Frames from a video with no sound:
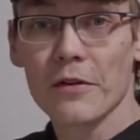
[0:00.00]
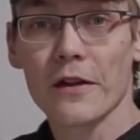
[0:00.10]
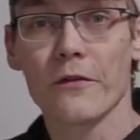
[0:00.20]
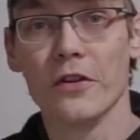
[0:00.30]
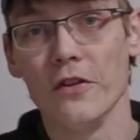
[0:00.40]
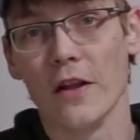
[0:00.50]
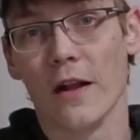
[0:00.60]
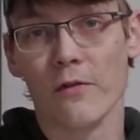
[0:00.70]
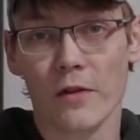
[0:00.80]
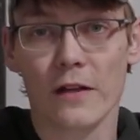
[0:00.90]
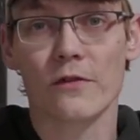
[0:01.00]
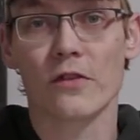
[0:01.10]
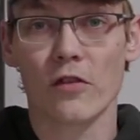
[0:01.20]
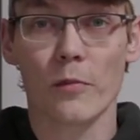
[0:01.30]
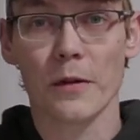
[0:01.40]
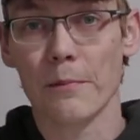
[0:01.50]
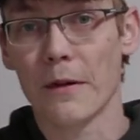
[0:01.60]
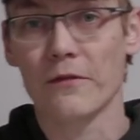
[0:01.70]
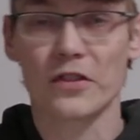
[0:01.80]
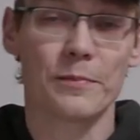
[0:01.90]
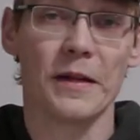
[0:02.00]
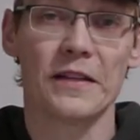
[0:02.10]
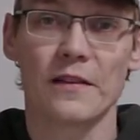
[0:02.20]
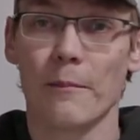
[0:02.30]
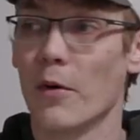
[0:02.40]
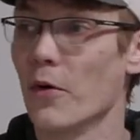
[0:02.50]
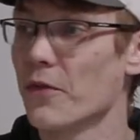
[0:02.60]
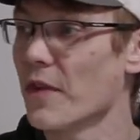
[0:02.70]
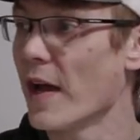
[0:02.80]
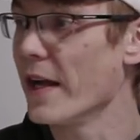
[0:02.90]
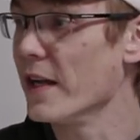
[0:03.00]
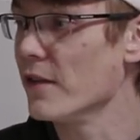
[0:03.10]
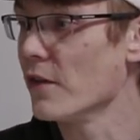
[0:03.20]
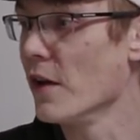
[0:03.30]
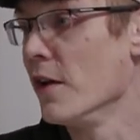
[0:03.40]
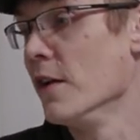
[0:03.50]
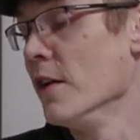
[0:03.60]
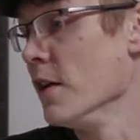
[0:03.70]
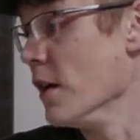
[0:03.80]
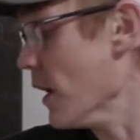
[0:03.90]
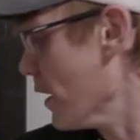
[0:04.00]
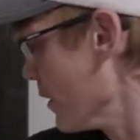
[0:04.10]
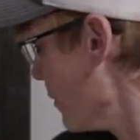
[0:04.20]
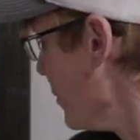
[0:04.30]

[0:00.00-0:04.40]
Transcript: will definitely do that. It gives us a little bit of buffer space on both sides. Uh, the